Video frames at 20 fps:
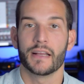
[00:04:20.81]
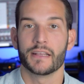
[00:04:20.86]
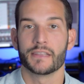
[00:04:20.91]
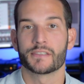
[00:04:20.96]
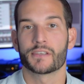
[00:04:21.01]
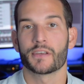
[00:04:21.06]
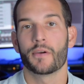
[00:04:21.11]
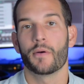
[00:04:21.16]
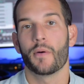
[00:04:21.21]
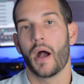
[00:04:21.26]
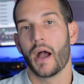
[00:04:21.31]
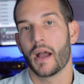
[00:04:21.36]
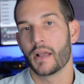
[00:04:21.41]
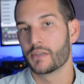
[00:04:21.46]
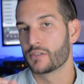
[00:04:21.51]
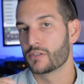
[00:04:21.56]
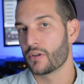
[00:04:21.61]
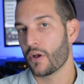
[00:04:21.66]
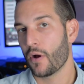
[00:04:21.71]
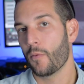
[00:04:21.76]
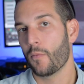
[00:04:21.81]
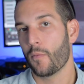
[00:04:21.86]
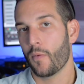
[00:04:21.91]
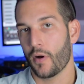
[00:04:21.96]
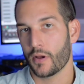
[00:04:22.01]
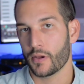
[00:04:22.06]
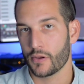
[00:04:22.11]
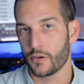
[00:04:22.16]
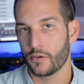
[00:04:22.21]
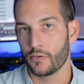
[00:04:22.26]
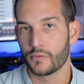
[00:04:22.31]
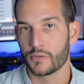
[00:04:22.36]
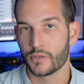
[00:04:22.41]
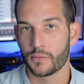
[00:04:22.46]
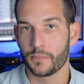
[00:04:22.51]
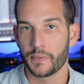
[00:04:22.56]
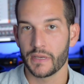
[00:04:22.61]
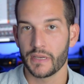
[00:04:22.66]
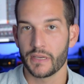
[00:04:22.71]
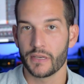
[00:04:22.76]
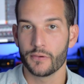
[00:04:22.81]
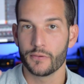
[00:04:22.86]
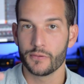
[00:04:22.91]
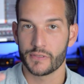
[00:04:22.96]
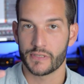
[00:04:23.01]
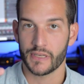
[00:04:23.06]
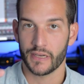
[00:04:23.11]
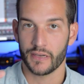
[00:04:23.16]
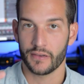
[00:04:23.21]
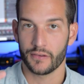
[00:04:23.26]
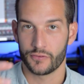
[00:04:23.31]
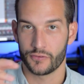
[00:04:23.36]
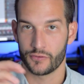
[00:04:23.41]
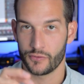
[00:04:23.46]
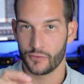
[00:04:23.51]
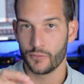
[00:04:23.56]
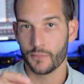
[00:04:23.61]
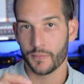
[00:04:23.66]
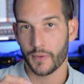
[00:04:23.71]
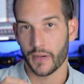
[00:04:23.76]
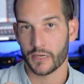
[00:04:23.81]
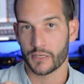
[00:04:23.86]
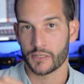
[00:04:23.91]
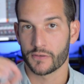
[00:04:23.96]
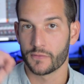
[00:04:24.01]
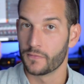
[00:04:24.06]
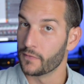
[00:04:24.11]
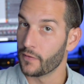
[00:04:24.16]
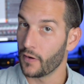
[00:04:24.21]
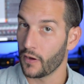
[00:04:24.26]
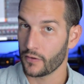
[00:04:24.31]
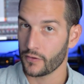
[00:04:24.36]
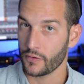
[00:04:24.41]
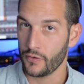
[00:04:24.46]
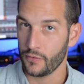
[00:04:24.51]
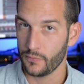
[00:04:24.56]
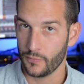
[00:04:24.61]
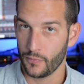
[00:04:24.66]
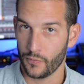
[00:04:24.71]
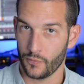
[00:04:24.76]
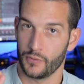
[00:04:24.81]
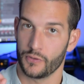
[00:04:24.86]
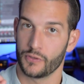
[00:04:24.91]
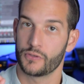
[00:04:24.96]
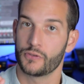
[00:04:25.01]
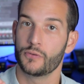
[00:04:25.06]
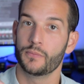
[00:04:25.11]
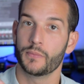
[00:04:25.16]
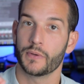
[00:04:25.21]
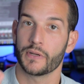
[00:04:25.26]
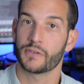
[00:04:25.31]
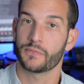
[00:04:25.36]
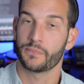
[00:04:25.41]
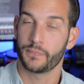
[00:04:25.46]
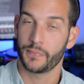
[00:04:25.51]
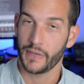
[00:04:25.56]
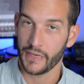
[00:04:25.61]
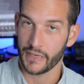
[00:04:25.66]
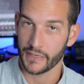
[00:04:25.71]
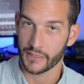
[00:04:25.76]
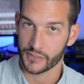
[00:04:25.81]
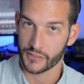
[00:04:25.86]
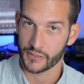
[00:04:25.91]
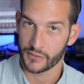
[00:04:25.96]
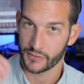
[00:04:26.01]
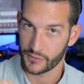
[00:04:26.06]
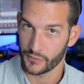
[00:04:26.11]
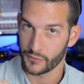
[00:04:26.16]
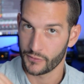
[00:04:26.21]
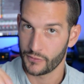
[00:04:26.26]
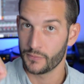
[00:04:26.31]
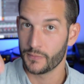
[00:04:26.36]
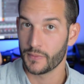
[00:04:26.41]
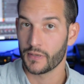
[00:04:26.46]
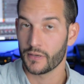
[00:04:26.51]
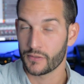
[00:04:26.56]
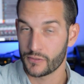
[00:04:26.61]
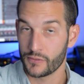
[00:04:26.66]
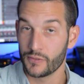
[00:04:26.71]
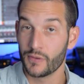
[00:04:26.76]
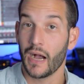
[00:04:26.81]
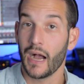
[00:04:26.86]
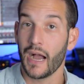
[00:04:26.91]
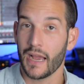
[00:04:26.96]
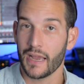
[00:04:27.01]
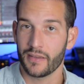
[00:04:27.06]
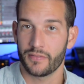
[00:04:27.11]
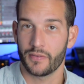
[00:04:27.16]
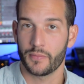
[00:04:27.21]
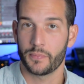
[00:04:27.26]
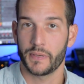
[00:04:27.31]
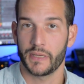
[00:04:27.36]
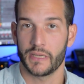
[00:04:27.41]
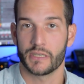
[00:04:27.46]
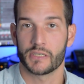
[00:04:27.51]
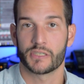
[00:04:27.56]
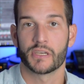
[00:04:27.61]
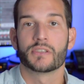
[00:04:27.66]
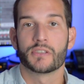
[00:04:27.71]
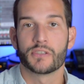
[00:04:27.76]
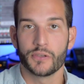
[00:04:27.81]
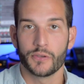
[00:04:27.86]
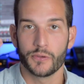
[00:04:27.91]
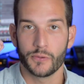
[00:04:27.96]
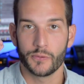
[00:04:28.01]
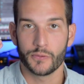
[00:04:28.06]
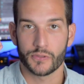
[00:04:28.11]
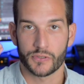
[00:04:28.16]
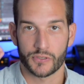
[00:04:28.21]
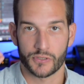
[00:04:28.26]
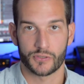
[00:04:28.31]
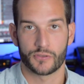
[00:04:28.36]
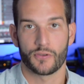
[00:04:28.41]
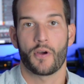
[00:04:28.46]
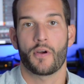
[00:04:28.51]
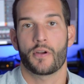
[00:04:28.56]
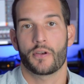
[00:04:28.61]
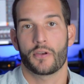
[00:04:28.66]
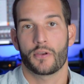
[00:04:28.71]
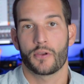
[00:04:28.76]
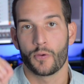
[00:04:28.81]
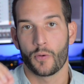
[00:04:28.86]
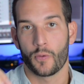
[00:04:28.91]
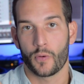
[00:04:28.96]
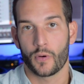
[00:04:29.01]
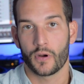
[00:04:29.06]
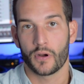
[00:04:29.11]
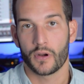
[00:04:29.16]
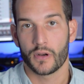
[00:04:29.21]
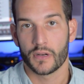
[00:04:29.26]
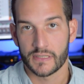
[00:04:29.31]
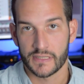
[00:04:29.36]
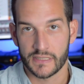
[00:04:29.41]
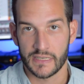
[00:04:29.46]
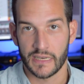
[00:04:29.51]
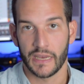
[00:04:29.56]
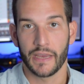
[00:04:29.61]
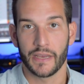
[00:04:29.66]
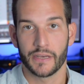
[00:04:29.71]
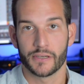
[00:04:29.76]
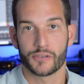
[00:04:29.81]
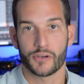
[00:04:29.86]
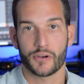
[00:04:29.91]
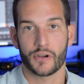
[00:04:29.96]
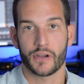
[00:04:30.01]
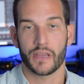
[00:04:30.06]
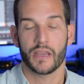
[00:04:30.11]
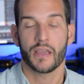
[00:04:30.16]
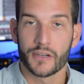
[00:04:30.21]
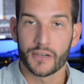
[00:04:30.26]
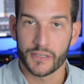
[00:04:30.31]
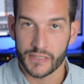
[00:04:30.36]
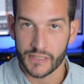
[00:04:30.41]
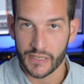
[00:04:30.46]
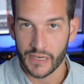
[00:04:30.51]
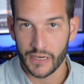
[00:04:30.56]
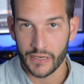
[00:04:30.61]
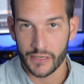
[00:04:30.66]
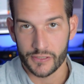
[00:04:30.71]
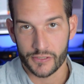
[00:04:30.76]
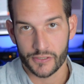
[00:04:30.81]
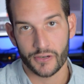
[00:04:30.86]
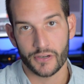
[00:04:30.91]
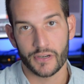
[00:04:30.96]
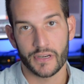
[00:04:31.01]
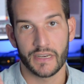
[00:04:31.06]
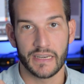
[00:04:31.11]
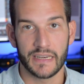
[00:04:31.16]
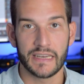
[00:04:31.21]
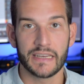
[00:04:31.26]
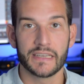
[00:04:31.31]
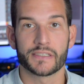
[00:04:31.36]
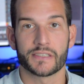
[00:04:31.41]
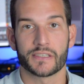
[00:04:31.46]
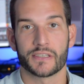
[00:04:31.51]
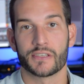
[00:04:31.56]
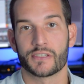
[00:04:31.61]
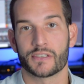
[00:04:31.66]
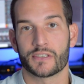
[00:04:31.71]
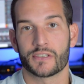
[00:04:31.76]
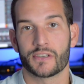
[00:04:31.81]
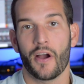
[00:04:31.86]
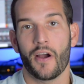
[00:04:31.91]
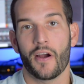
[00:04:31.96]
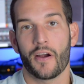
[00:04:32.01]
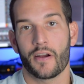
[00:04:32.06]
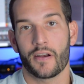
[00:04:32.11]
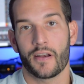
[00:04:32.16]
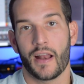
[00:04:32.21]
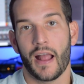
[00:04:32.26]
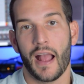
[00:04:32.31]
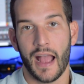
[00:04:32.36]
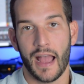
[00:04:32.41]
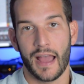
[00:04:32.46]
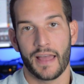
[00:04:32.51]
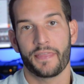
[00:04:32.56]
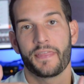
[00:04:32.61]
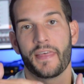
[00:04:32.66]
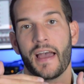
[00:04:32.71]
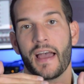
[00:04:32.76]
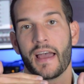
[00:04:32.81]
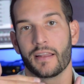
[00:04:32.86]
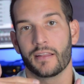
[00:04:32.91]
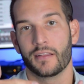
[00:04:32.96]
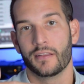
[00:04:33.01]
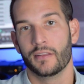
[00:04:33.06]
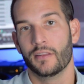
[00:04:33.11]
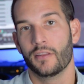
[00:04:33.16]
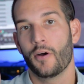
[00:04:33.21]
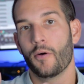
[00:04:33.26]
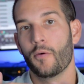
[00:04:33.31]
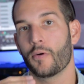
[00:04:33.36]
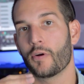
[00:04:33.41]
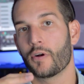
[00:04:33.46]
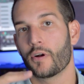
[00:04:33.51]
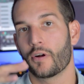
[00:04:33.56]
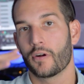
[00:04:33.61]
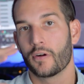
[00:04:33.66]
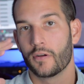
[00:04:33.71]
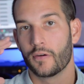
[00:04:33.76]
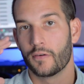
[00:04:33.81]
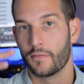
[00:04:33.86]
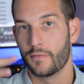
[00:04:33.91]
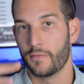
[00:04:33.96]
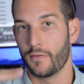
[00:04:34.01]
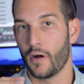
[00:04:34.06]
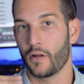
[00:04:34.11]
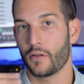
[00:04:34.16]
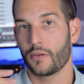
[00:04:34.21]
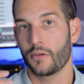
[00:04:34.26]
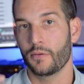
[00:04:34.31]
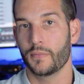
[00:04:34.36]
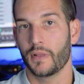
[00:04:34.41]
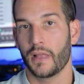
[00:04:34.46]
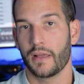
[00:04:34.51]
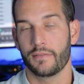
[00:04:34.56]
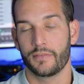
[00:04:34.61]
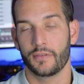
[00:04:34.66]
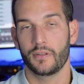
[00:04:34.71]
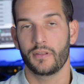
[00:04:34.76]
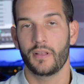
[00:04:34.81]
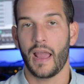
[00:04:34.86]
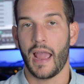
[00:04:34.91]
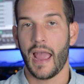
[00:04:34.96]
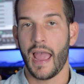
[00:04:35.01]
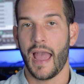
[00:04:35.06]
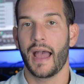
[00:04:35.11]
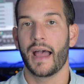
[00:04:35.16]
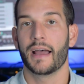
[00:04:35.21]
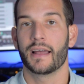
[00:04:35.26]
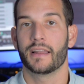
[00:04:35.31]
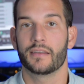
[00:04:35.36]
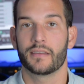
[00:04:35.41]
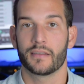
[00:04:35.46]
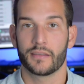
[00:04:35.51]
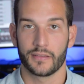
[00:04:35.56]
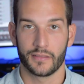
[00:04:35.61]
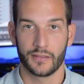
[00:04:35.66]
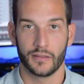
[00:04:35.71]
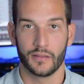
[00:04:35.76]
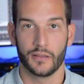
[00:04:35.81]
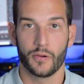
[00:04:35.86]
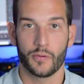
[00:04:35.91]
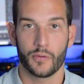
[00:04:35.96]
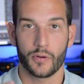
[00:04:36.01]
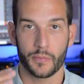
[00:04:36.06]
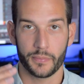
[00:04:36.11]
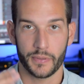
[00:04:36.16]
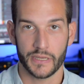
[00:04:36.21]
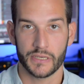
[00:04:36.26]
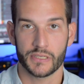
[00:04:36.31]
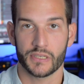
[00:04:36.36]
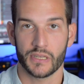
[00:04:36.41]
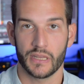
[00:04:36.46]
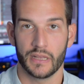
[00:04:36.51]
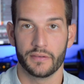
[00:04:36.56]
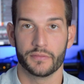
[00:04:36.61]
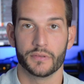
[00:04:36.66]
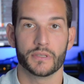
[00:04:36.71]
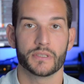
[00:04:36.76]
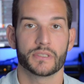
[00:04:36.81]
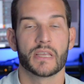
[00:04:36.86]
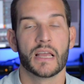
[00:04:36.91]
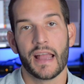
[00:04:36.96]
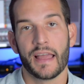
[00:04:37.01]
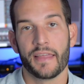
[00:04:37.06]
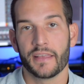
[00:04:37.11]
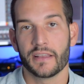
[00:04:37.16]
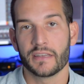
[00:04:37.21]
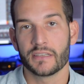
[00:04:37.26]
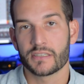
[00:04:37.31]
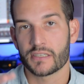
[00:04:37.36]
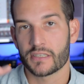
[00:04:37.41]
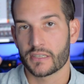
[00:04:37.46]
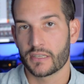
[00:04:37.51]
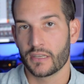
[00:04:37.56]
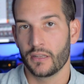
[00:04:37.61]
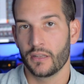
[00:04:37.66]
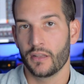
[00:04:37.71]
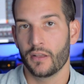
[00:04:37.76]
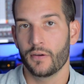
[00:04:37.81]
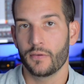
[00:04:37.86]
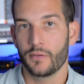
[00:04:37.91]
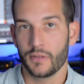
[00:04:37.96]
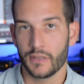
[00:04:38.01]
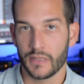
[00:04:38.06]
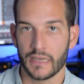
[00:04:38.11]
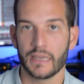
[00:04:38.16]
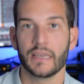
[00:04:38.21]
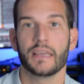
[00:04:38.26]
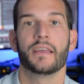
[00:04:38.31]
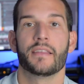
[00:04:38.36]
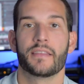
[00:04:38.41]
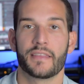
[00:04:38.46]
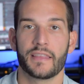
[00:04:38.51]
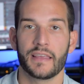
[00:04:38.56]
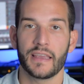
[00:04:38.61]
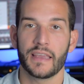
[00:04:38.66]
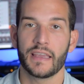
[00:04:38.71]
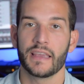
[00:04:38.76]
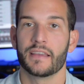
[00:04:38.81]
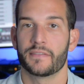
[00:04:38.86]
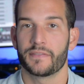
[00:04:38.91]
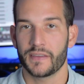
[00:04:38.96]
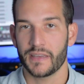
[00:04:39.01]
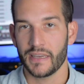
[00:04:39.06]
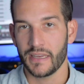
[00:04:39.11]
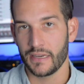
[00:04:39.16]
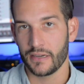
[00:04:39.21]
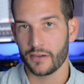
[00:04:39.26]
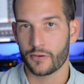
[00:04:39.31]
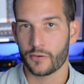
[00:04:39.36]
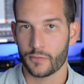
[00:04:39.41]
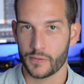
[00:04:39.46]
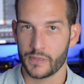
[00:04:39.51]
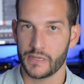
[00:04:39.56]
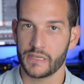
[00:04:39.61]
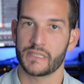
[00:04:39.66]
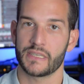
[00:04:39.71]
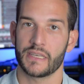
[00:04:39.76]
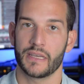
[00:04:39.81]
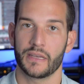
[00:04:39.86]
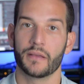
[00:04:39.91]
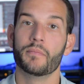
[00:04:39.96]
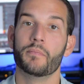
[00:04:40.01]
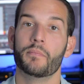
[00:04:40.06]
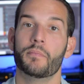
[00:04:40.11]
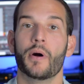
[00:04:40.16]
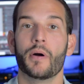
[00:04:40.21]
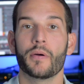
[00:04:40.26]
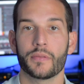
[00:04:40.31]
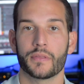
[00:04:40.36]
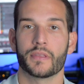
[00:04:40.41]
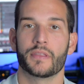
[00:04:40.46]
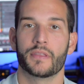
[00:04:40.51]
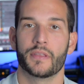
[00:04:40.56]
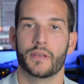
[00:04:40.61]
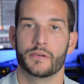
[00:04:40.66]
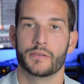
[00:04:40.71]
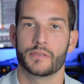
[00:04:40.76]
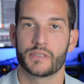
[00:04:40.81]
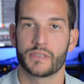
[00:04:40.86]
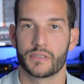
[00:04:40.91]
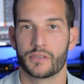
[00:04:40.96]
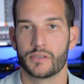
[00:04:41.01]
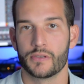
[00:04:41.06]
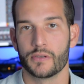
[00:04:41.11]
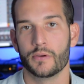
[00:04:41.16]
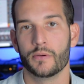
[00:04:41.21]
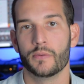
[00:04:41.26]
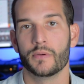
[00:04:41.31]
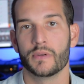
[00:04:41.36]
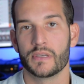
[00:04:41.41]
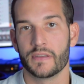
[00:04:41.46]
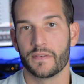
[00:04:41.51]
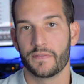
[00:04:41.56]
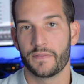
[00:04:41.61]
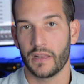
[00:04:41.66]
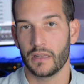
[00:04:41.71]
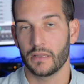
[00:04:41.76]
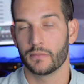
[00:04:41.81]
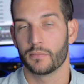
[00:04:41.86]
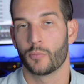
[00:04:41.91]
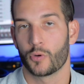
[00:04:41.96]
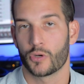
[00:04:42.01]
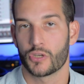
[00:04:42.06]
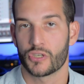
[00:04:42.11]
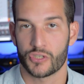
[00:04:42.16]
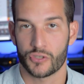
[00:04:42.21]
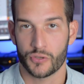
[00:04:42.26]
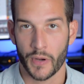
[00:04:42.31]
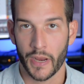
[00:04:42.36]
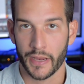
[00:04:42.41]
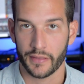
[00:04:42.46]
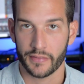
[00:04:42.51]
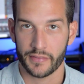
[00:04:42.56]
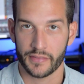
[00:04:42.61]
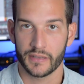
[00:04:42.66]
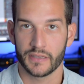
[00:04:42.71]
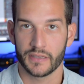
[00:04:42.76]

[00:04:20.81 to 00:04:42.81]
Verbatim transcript: And so I don't want you to be using too much volume or too much pitch, so too much, too high of a pitch, to start your singing journey. Your singing journey needs to start at that lower volume level and the lower pitch levels, and then slowly thinking of increasing both of those to develop more strength